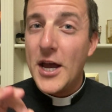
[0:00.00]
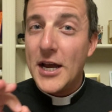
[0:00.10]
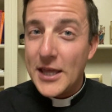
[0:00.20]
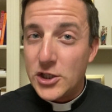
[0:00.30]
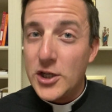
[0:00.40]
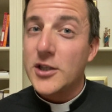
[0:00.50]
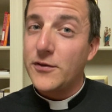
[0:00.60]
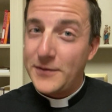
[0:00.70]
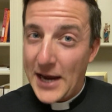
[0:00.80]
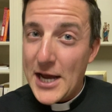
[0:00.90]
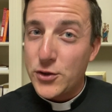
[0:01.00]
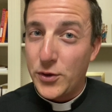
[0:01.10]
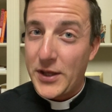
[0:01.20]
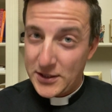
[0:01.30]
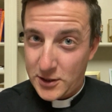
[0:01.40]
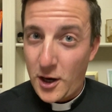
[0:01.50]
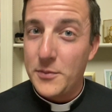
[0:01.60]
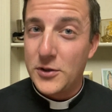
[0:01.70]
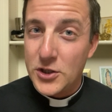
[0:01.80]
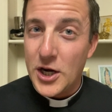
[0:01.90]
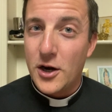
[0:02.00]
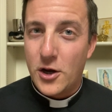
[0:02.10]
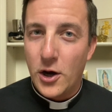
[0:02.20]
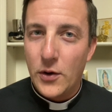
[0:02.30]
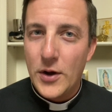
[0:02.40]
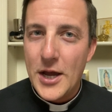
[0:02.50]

that Jesus of Nazareth has come to Jericho.